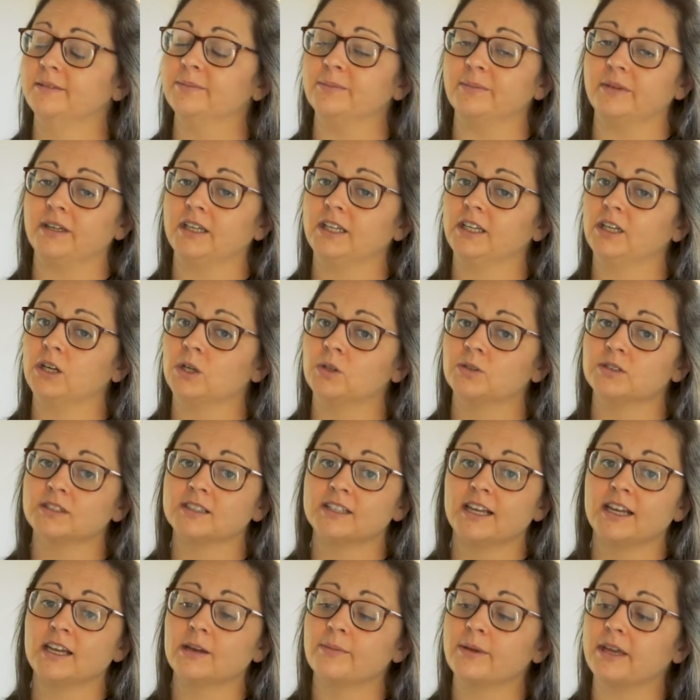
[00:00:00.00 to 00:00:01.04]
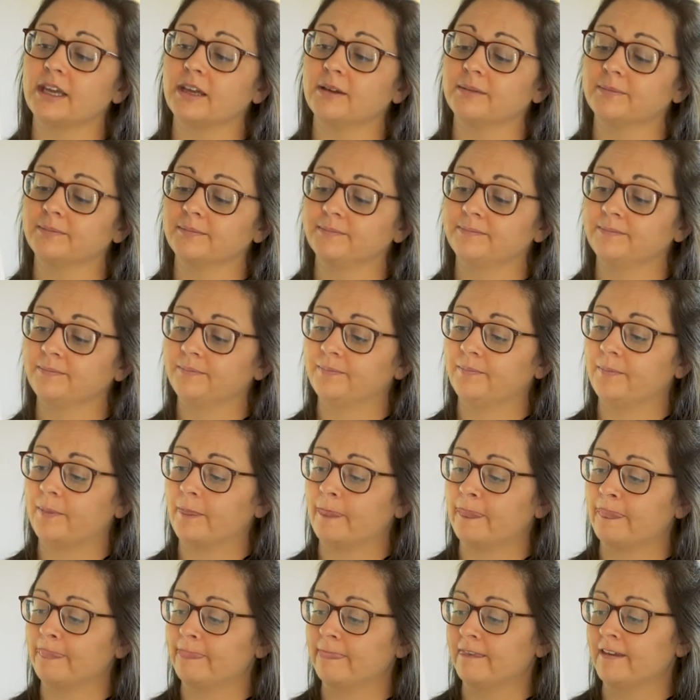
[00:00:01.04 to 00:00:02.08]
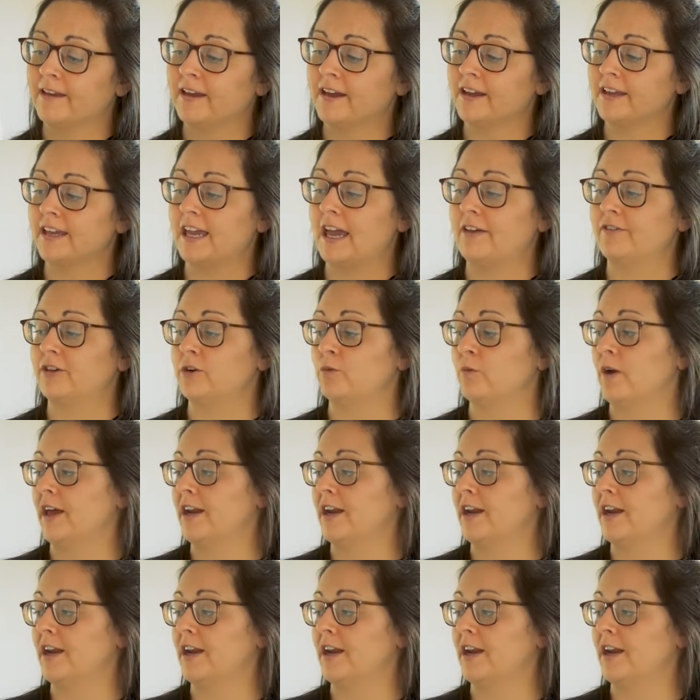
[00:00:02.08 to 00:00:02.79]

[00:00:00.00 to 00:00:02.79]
Mean old Sammy. Kevin